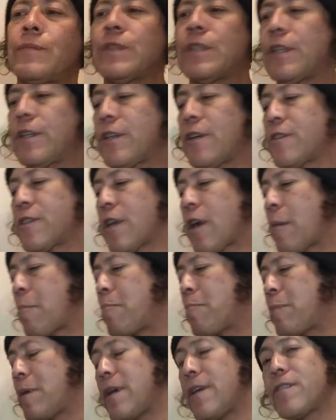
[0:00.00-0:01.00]
There's a
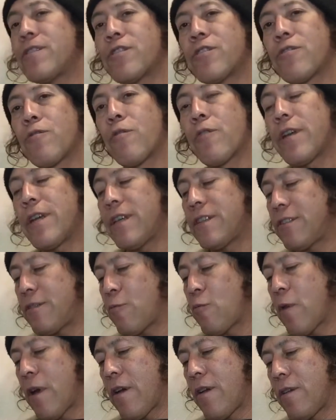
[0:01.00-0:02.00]
B story as
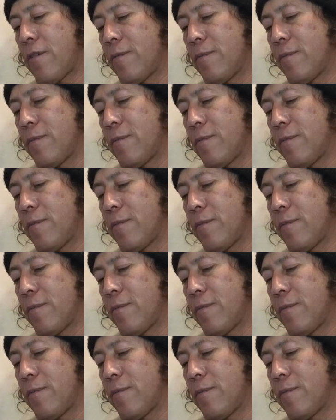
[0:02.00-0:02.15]
well,